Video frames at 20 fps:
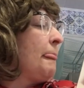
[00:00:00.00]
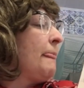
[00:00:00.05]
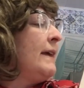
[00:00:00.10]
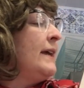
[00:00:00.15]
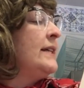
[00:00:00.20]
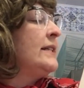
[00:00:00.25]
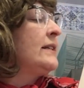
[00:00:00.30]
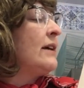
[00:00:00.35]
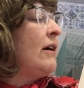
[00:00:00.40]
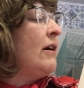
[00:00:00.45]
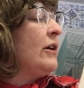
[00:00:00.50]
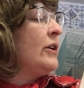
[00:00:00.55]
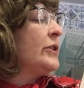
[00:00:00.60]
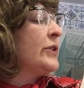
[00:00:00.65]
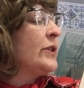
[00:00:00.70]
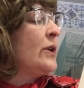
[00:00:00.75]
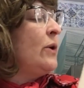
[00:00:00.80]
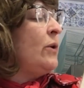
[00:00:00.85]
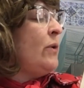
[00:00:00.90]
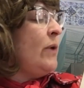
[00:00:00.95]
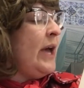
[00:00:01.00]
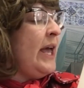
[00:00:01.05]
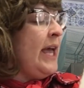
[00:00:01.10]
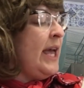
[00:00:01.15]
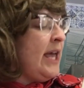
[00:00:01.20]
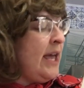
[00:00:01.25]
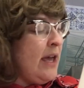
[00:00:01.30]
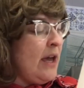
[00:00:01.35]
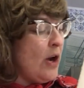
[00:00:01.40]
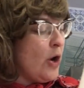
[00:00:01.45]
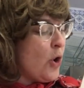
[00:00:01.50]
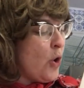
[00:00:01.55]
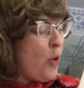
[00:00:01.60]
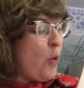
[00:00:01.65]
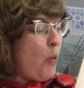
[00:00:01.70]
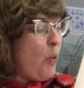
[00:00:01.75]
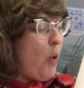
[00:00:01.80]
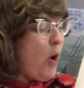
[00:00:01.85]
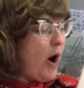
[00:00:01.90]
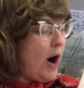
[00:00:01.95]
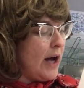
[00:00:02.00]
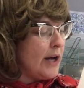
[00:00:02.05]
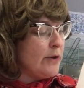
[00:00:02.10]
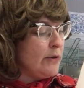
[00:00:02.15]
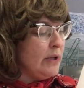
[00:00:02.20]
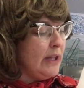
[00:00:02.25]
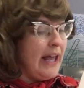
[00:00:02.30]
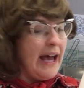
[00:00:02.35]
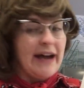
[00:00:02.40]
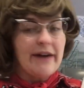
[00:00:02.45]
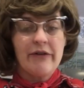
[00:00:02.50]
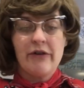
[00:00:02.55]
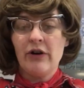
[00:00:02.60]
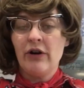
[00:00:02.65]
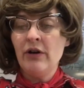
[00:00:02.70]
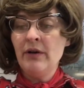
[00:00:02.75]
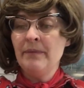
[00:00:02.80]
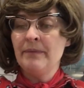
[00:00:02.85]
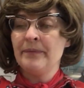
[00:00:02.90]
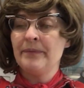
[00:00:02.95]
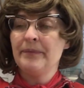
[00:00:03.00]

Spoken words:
is also a quadrilateral.